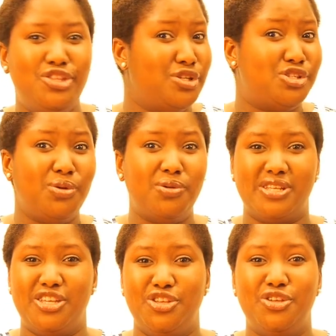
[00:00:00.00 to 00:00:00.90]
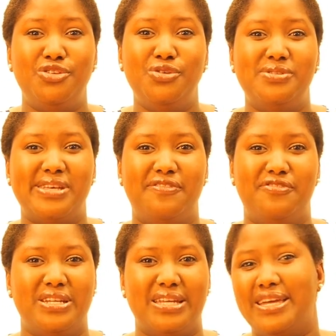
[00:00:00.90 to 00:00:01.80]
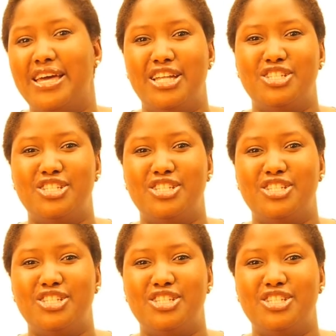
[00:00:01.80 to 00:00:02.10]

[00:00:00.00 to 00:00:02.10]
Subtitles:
the tools that you use every day